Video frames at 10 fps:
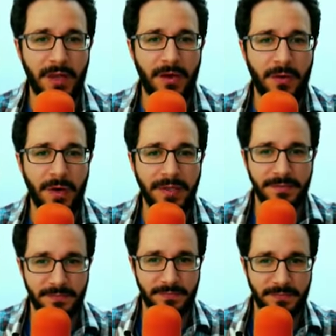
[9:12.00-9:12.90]
All right.
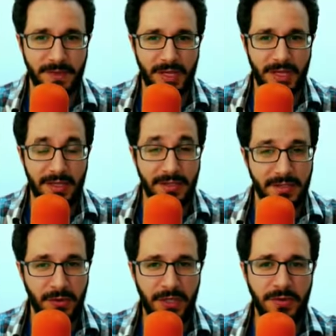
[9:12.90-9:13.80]

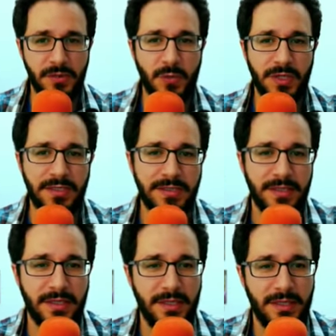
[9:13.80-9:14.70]
So here is what
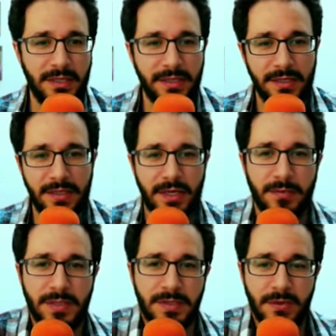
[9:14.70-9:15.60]
uh,
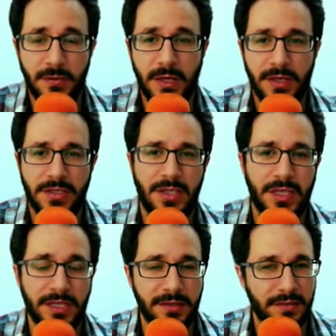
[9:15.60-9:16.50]
Kabbalist Yehuda
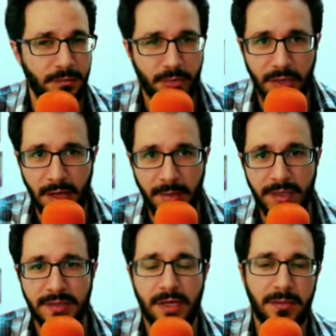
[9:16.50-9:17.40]
Ashlag, the
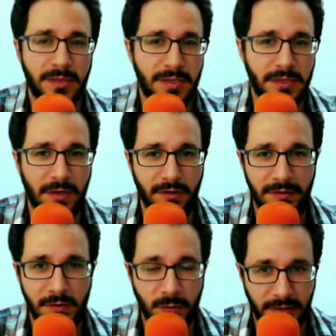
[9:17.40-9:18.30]
preeminent Kabbalist of
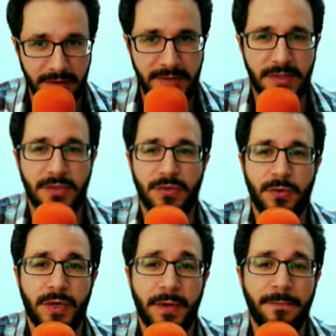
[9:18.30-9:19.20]
the 20th
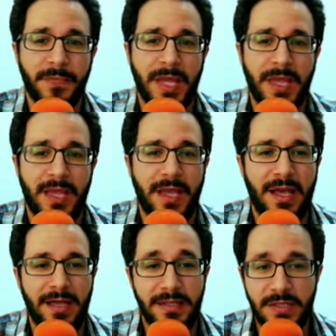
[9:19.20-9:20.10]
century,
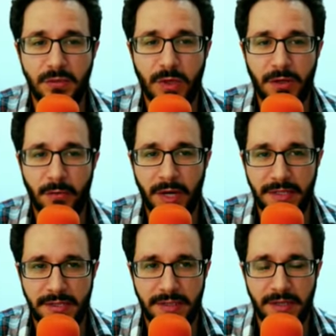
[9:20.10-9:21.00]
uh, this is what he
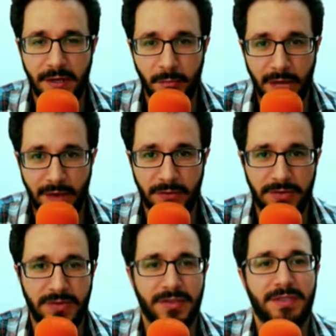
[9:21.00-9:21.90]
writes
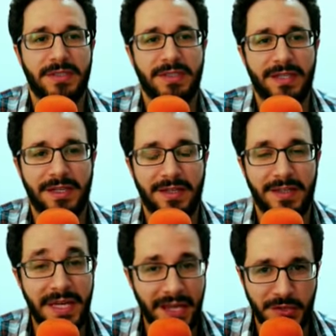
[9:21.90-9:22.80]
about uh,
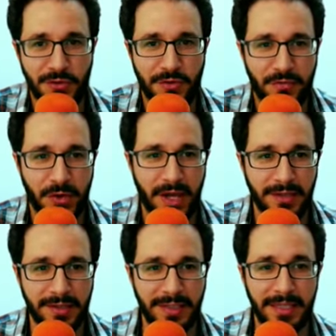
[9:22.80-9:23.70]
the nature of
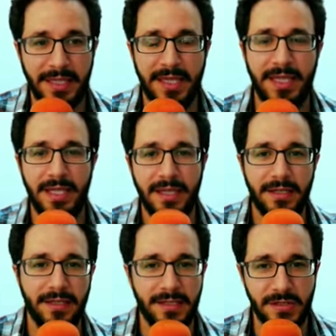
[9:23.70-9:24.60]
reality
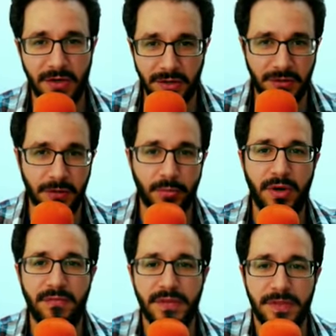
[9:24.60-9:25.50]
in his article
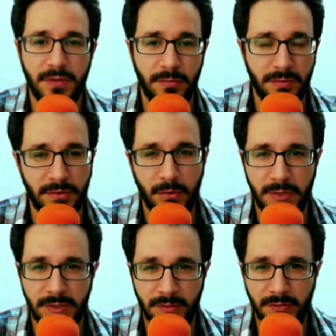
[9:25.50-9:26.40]
Preface to the, to the
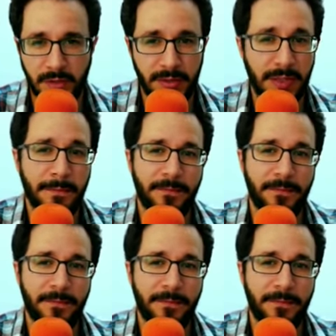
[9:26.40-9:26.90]
Wisdom of Kabbalah.